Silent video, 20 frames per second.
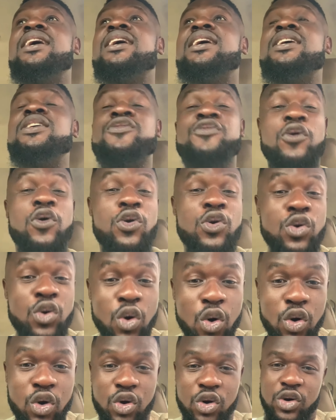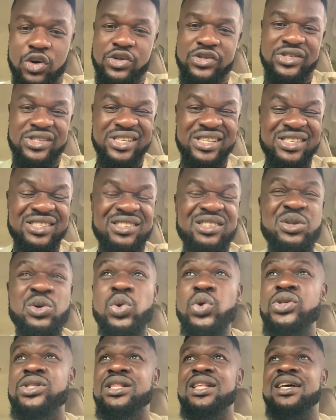is for no cause. It's
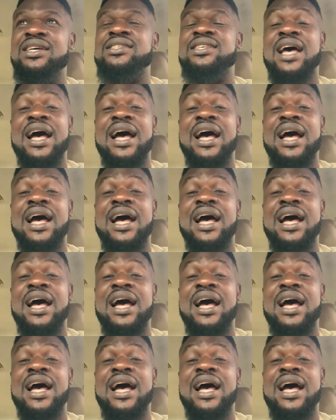useless.